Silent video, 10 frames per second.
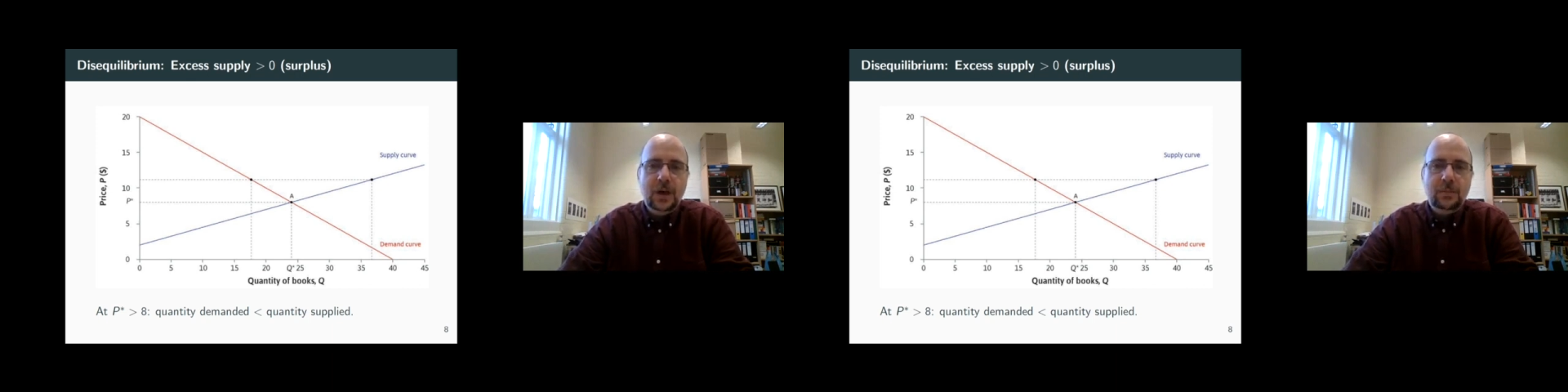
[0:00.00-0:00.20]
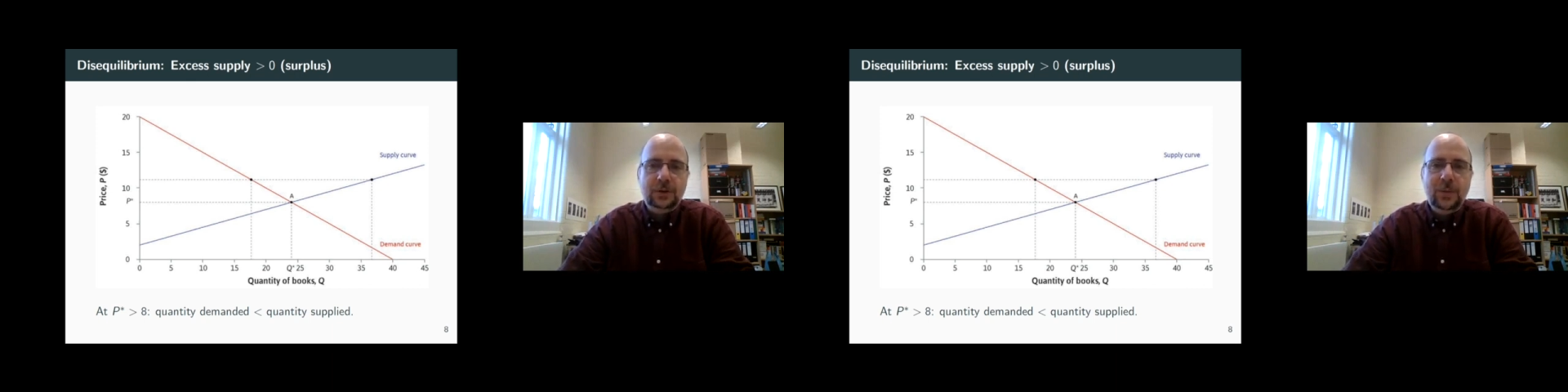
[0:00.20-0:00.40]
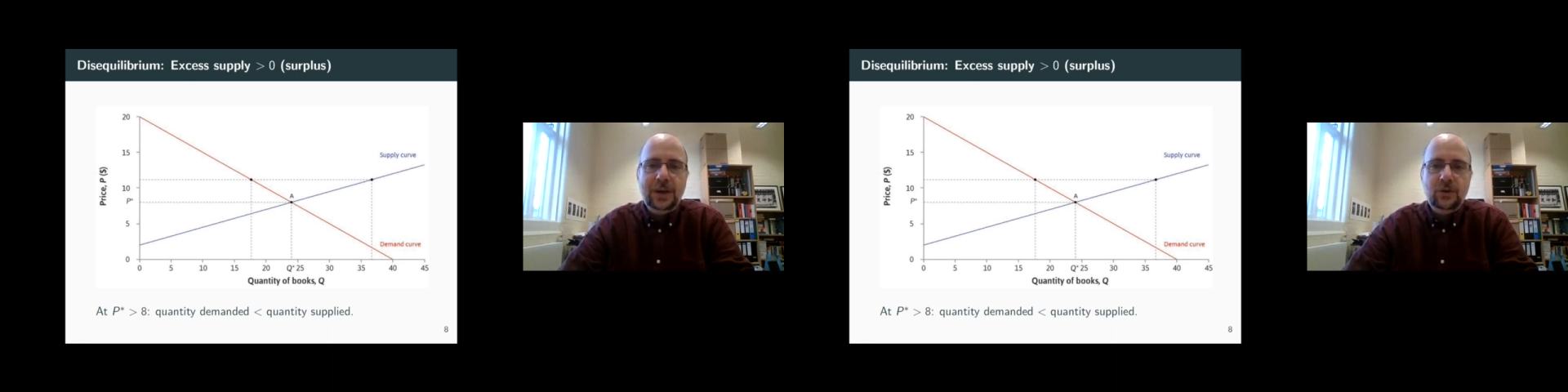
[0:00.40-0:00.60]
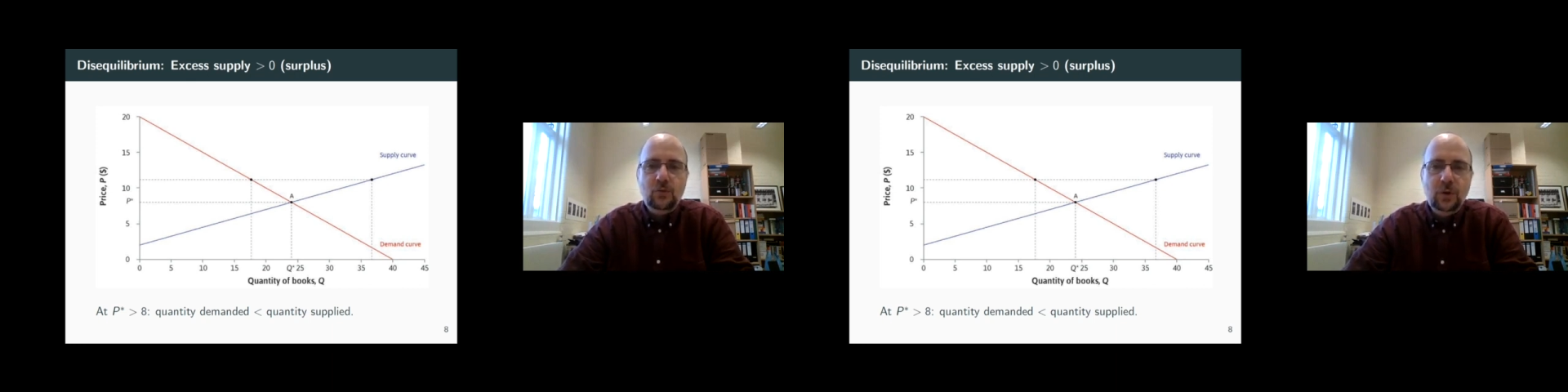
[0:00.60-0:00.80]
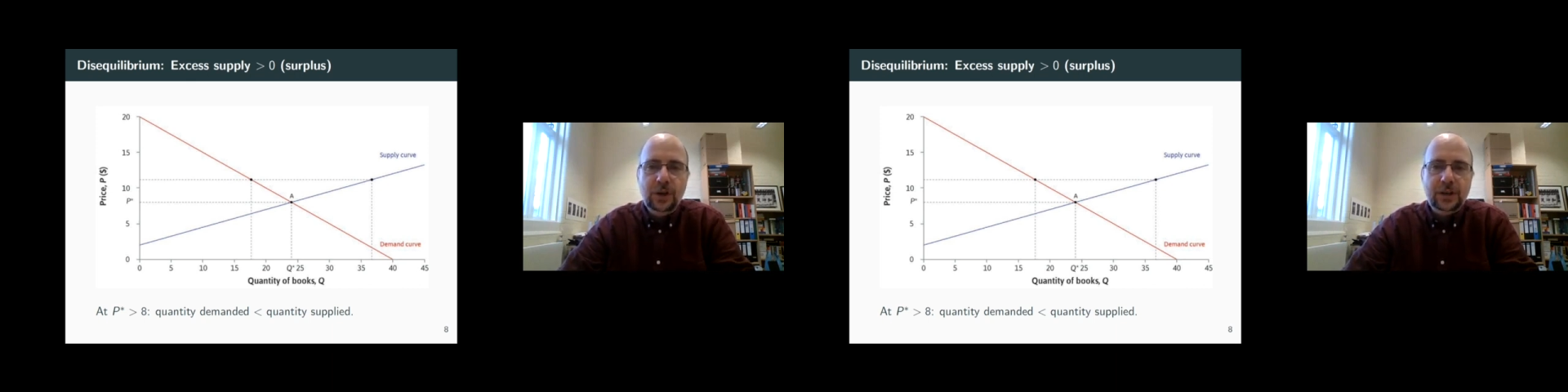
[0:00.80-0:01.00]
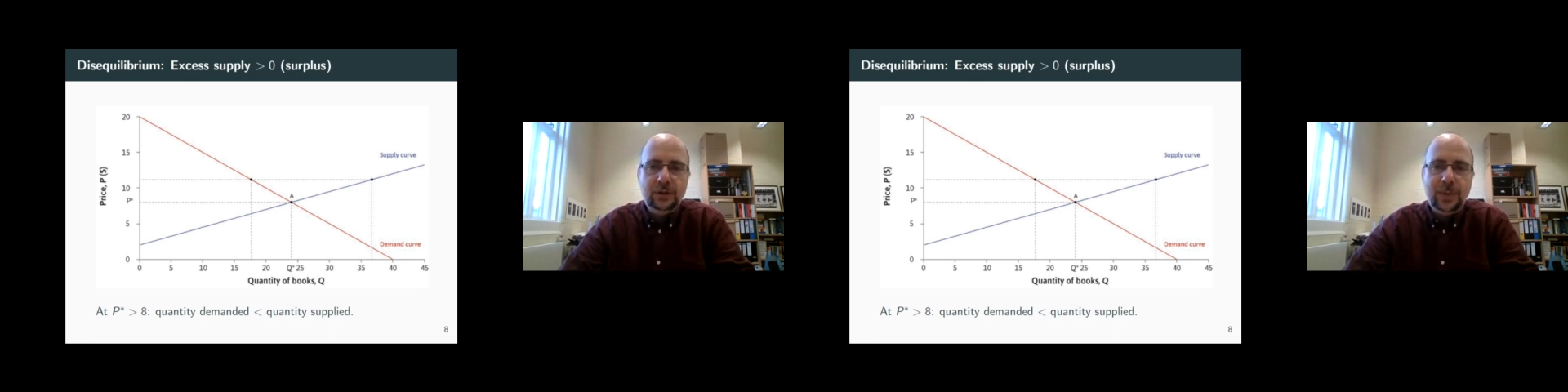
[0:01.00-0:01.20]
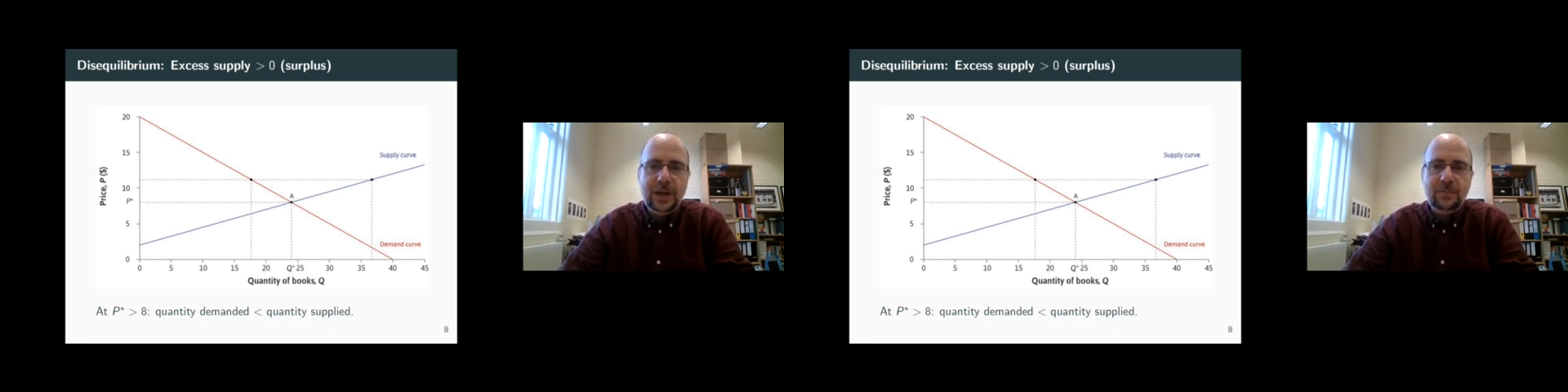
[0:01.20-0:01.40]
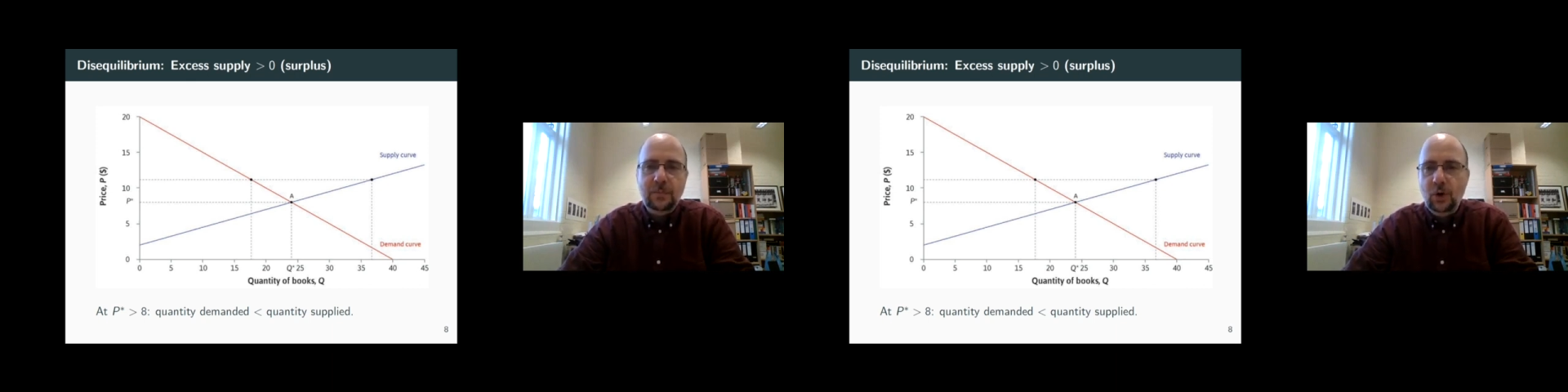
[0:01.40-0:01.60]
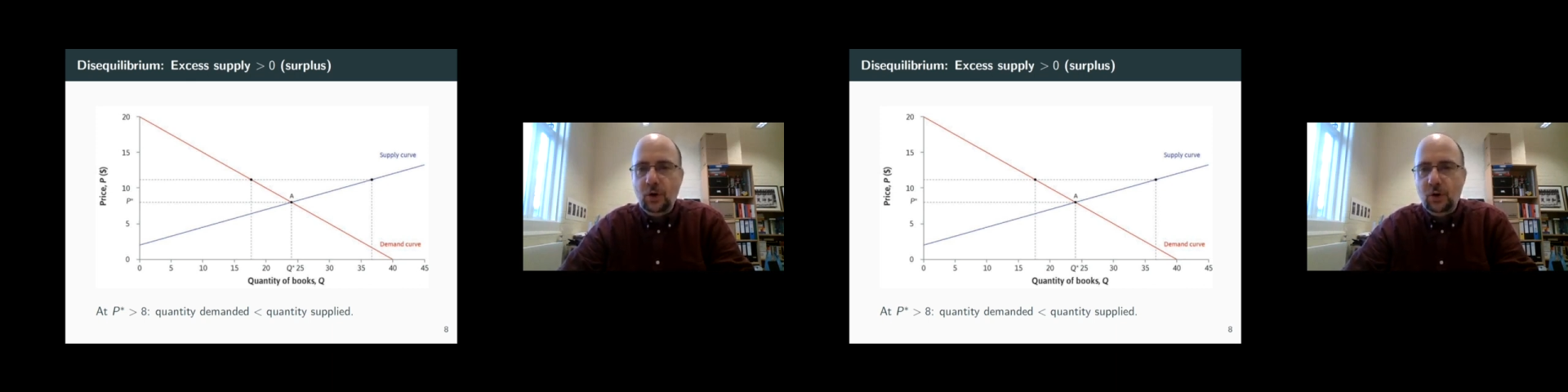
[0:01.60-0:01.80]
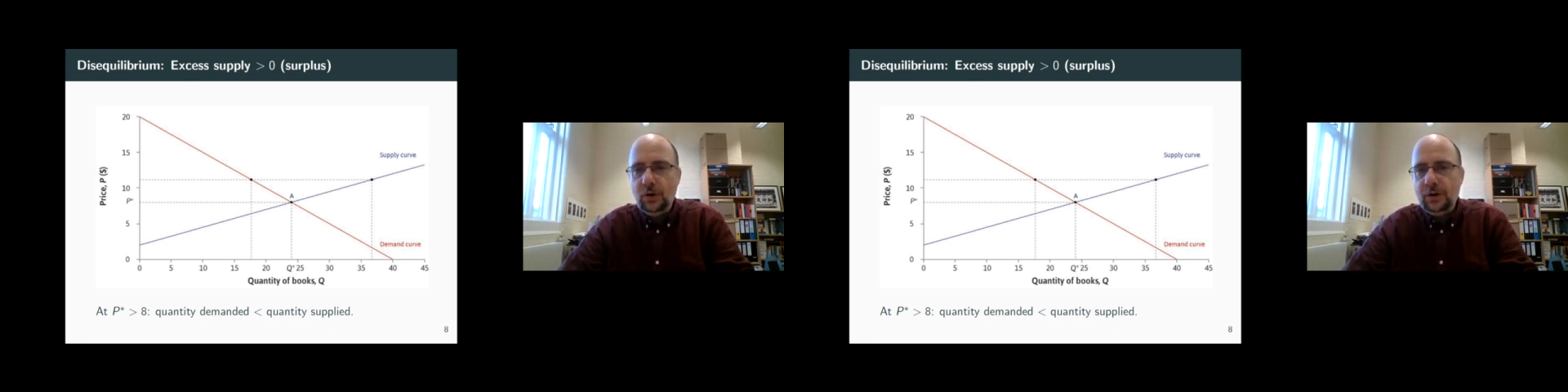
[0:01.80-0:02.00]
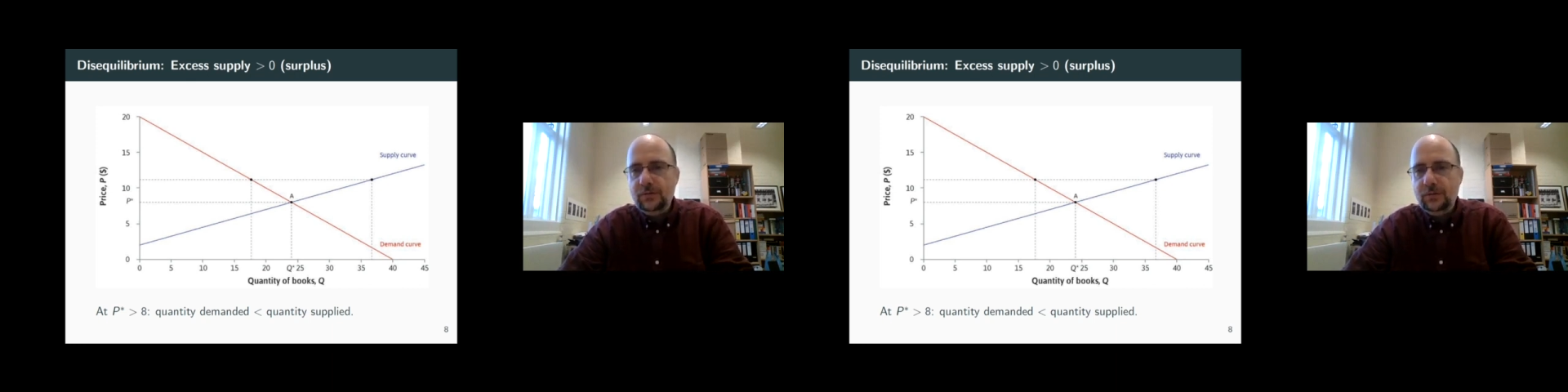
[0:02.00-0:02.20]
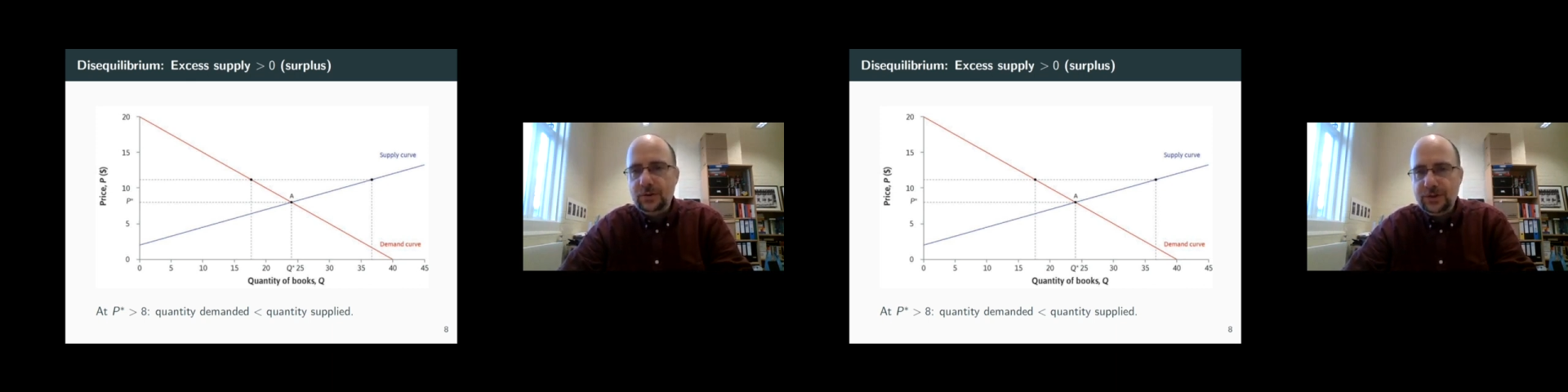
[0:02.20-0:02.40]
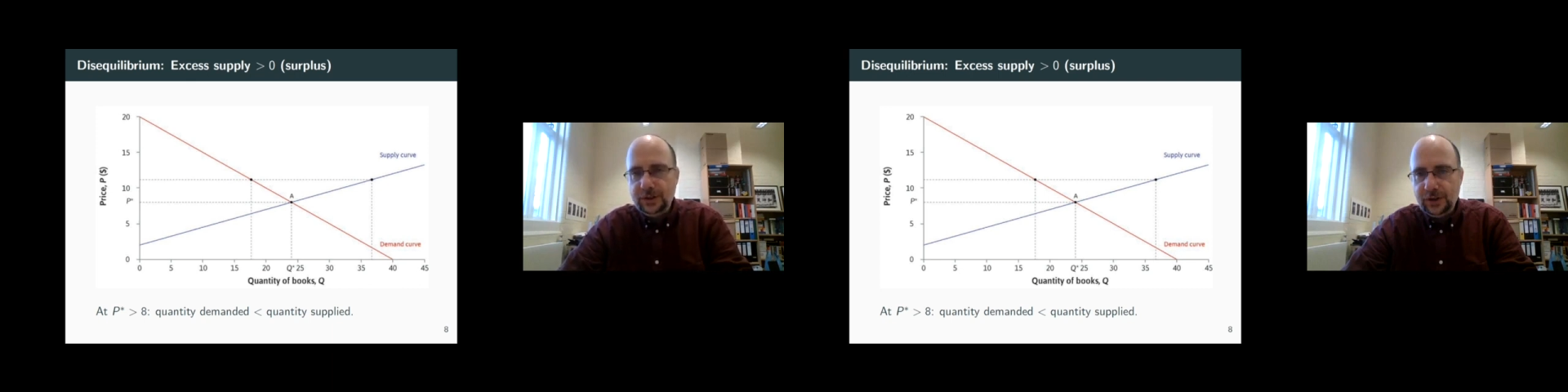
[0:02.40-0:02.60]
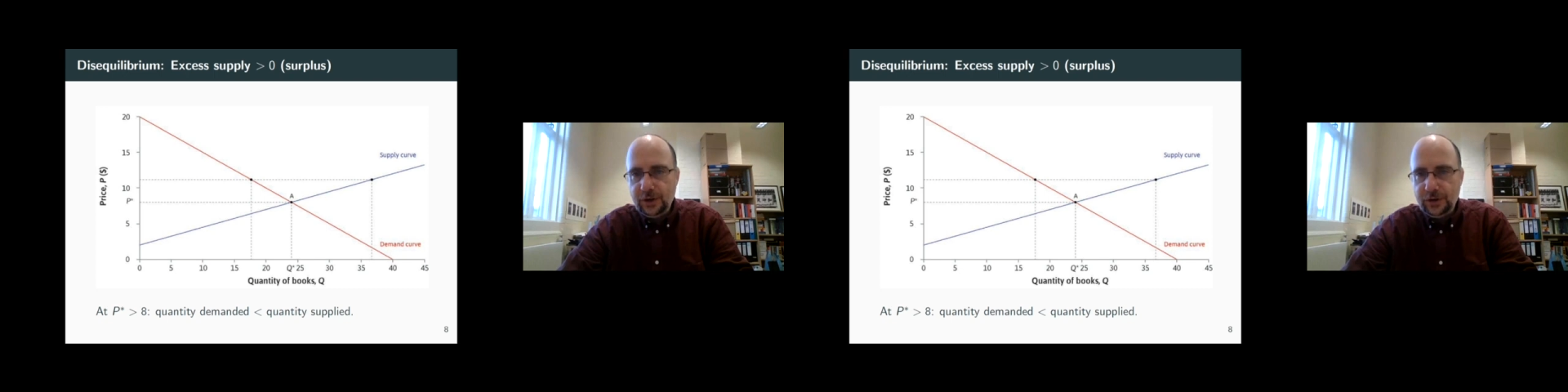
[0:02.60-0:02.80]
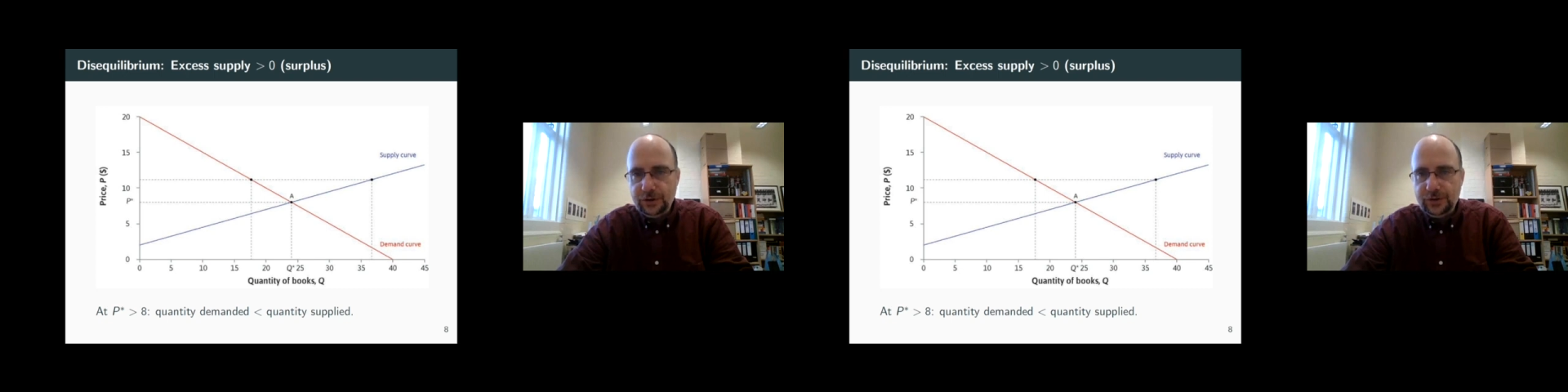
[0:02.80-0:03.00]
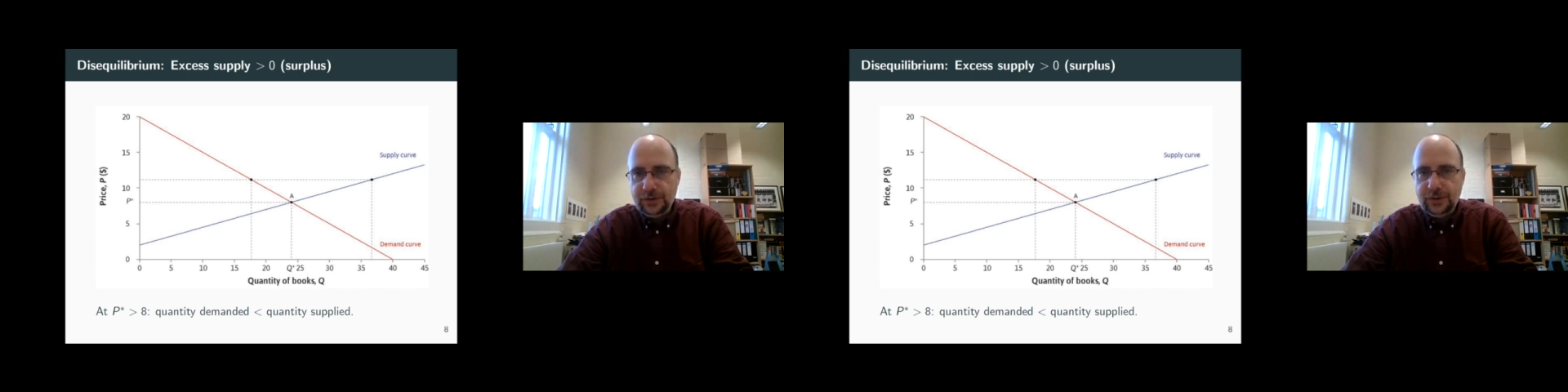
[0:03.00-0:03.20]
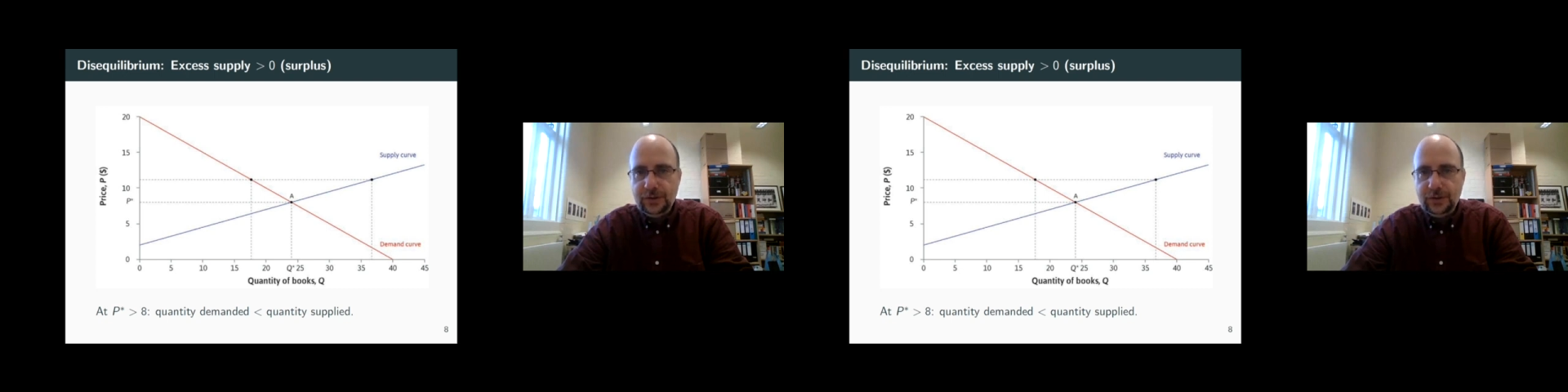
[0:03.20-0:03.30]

But to make you willing to pay more for a certain good,